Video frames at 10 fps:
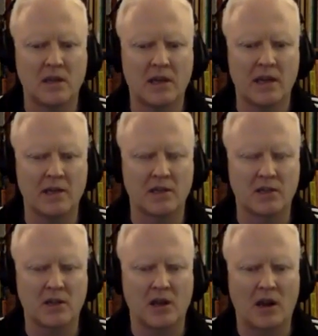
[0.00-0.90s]
and
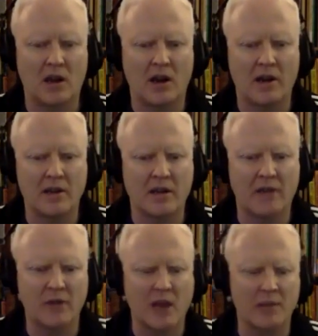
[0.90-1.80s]
I
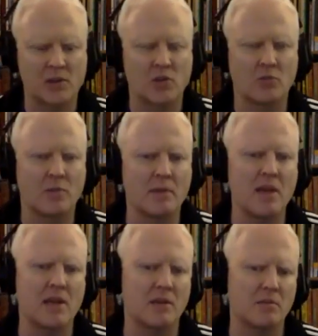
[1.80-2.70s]
every episode we
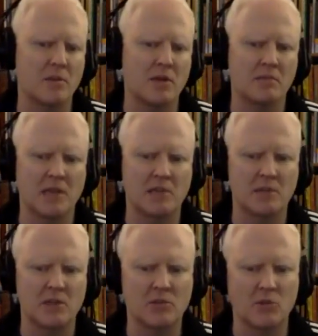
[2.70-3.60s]
make it makes
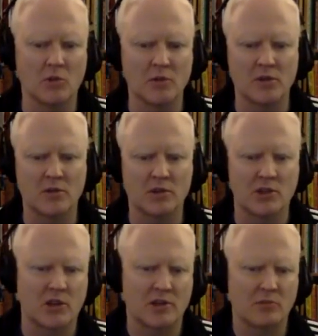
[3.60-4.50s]
me do more research and
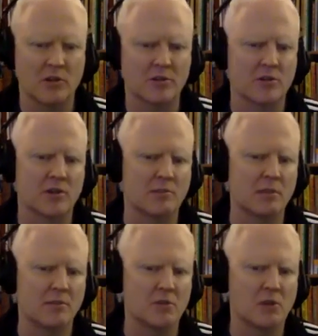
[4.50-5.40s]
talk to more interesting
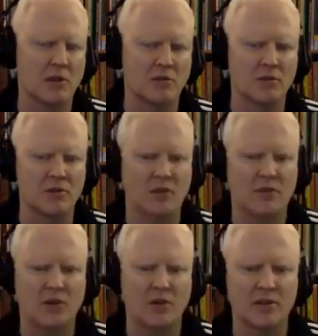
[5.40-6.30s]
people, so I learn stuff
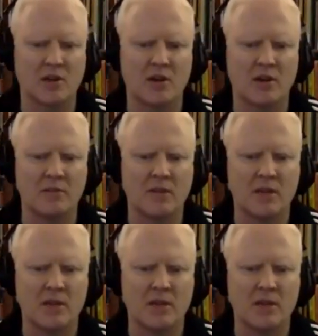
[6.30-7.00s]
all the time.